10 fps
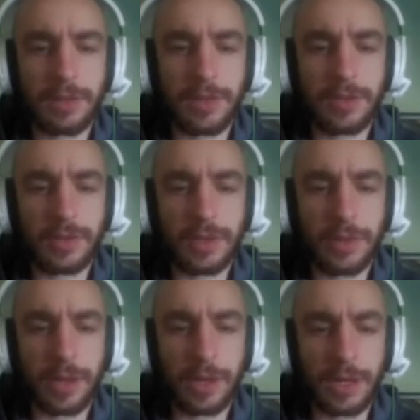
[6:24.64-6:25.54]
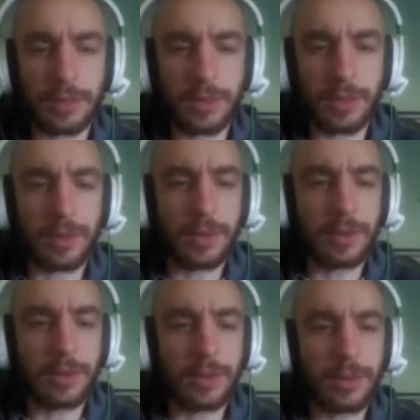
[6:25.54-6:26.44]
the face was unrecognizable.
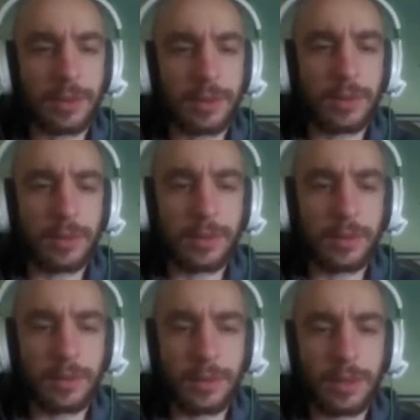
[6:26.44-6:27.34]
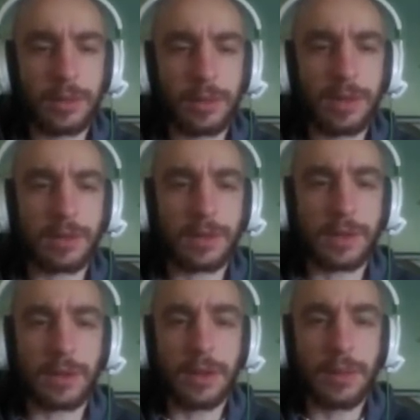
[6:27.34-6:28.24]
Oh, another
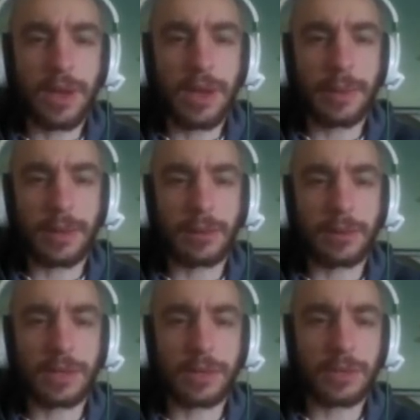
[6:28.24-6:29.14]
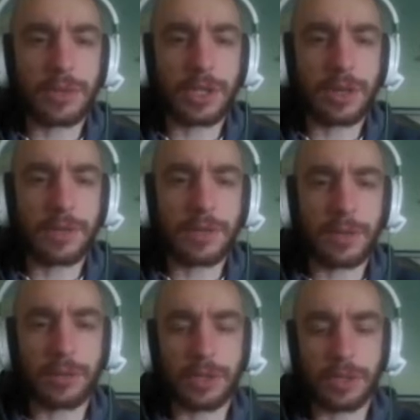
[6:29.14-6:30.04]
thing. Power panel looked like it was shut off. Did I push the